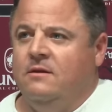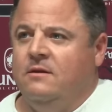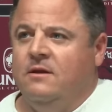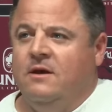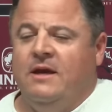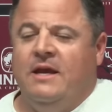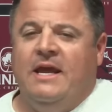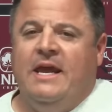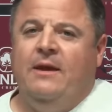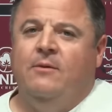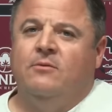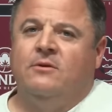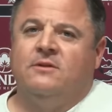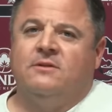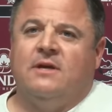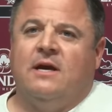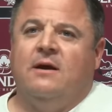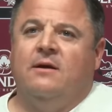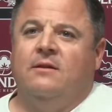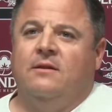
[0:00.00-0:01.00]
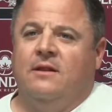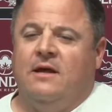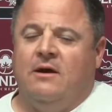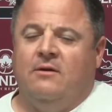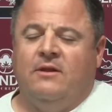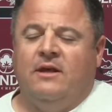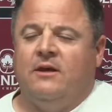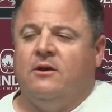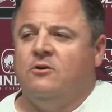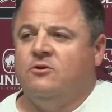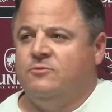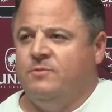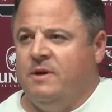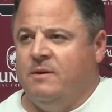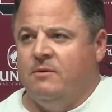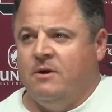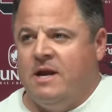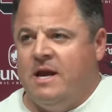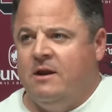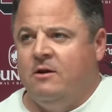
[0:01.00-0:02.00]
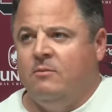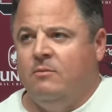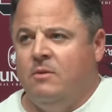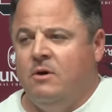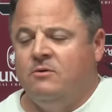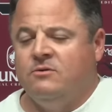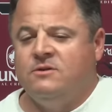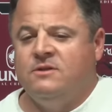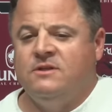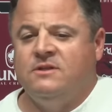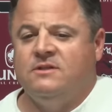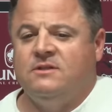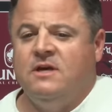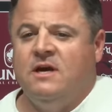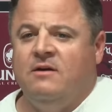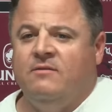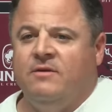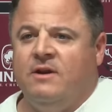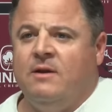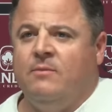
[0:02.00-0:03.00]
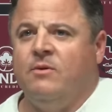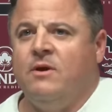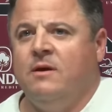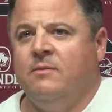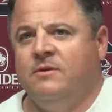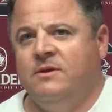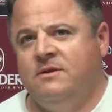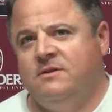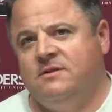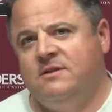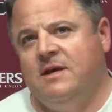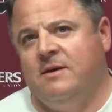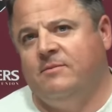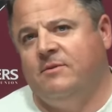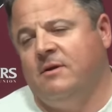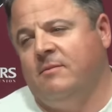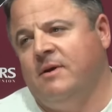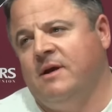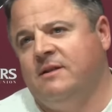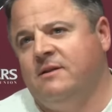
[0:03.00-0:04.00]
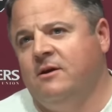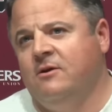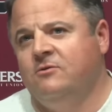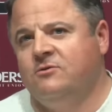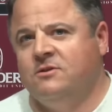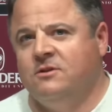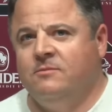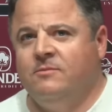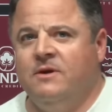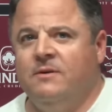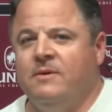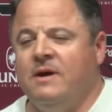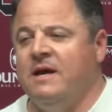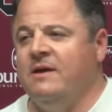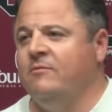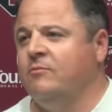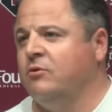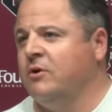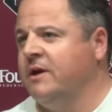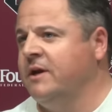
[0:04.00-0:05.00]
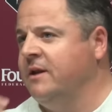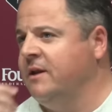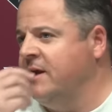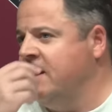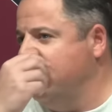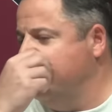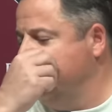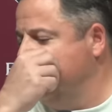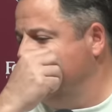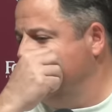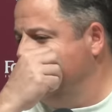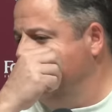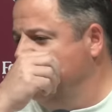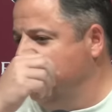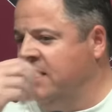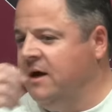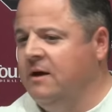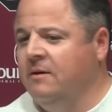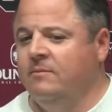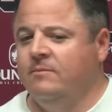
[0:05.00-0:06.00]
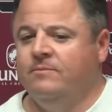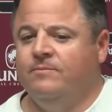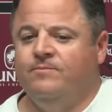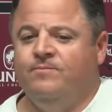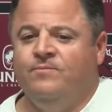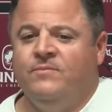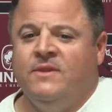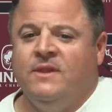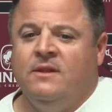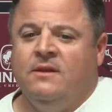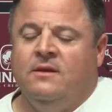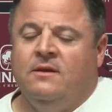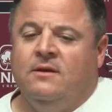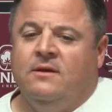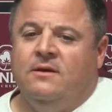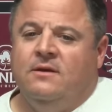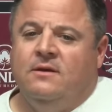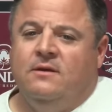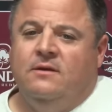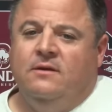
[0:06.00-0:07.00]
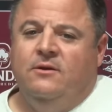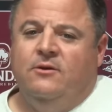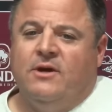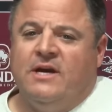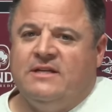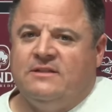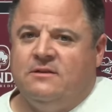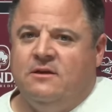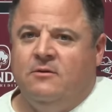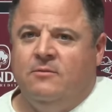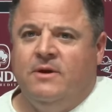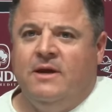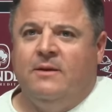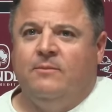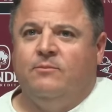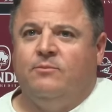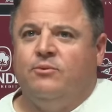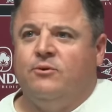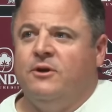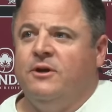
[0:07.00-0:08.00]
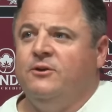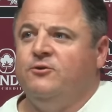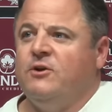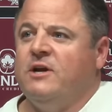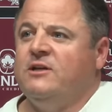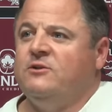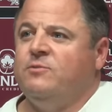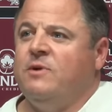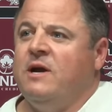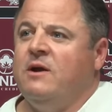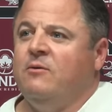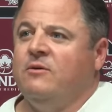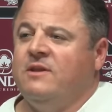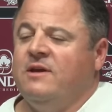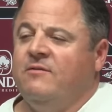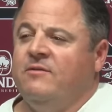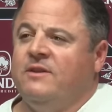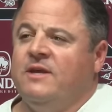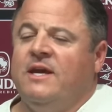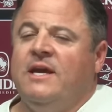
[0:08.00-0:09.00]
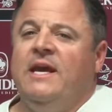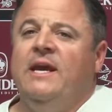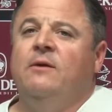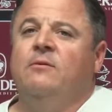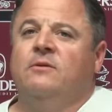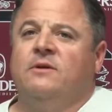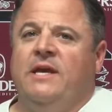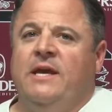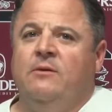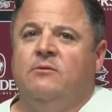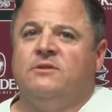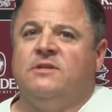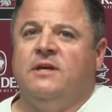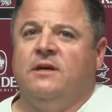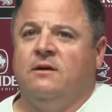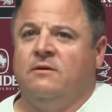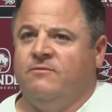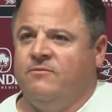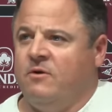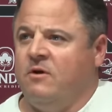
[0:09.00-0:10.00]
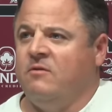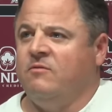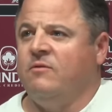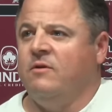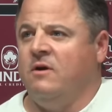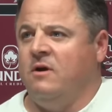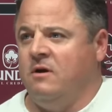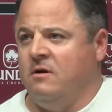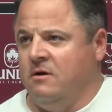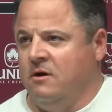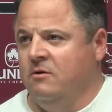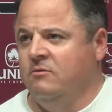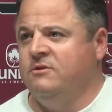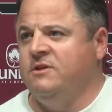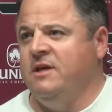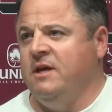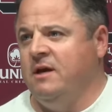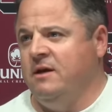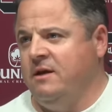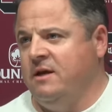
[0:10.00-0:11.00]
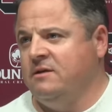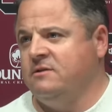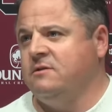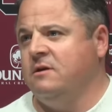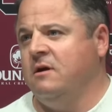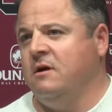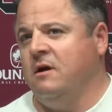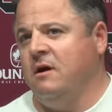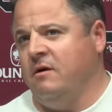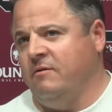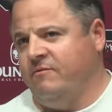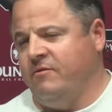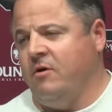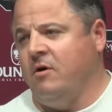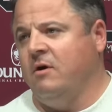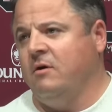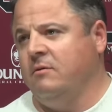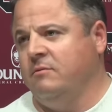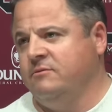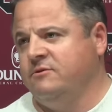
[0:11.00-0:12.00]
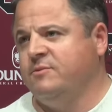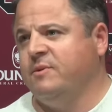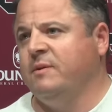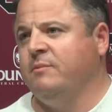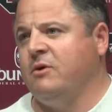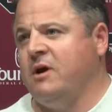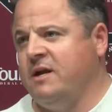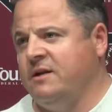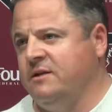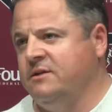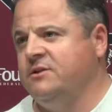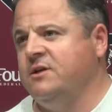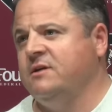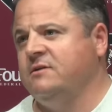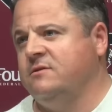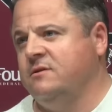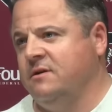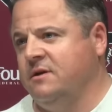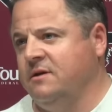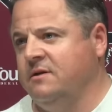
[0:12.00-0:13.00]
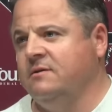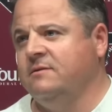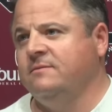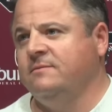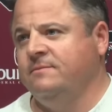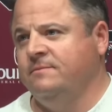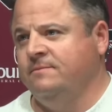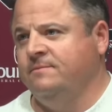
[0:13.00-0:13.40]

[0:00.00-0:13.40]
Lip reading: let Coach Beamer handle most of this stuff, and okay. I probably stepped on my toes a little bit by even bringing it up. But you guys know me; I'm pretty transparent with everything. He was here for our OTA yesterday, for our spring practice yesterday.